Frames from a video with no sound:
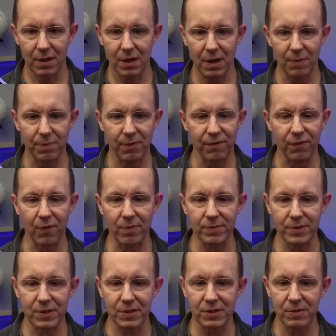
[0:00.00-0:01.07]
It
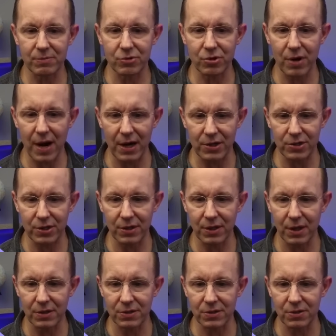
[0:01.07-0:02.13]
performs the subtraction,
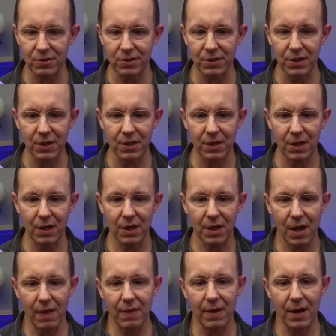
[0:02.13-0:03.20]
gets 13,
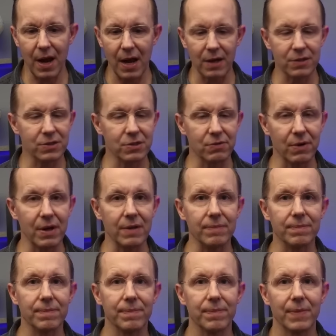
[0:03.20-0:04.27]
and then adds 3.
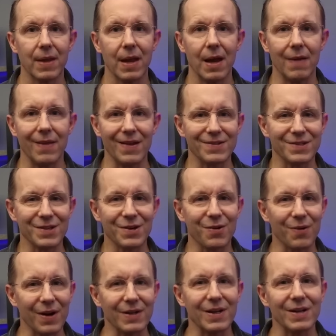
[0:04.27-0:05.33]
And that's the
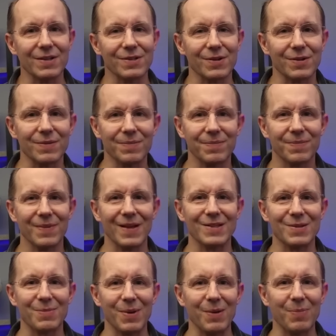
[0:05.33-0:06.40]
correct answer.
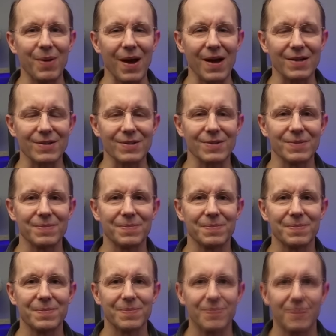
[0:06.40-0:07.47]
That's a big pass.
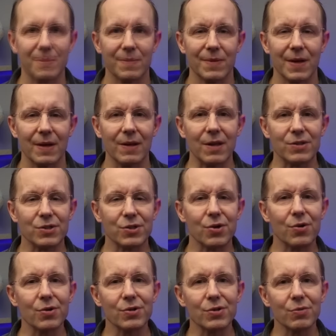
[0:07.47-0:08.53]
Let's
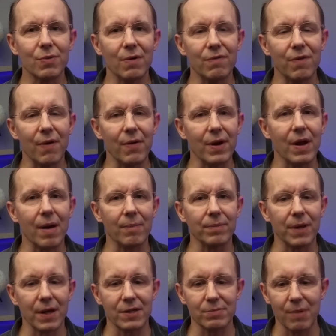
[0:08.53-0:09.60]
turn to a very
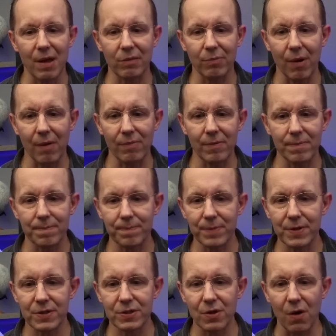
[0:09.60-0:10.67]
complex math problem.
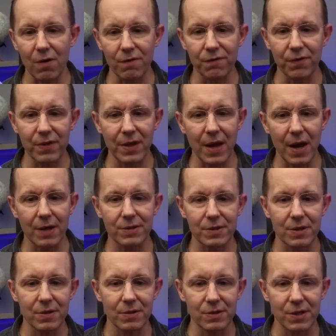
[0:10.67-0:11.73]
Solve for the
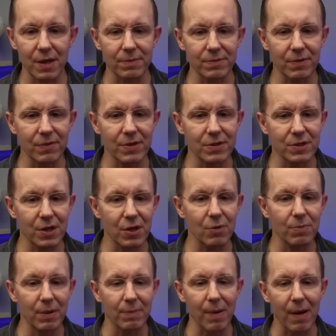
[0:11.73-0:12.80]
x-intercepts of this
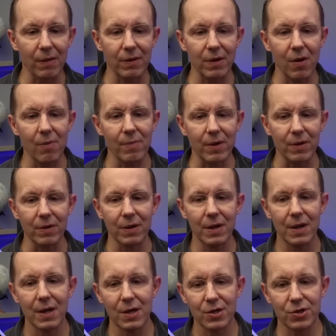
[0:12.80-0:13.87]
cubic polynomial,
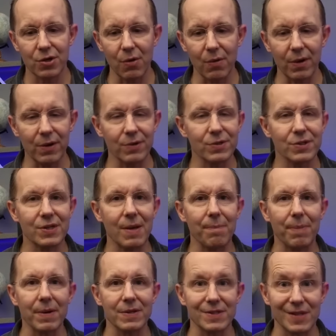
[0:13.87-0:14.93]
showing your
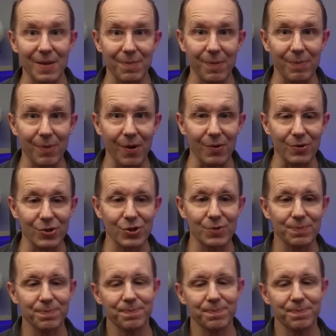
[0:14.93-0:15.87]
step-by-step approach.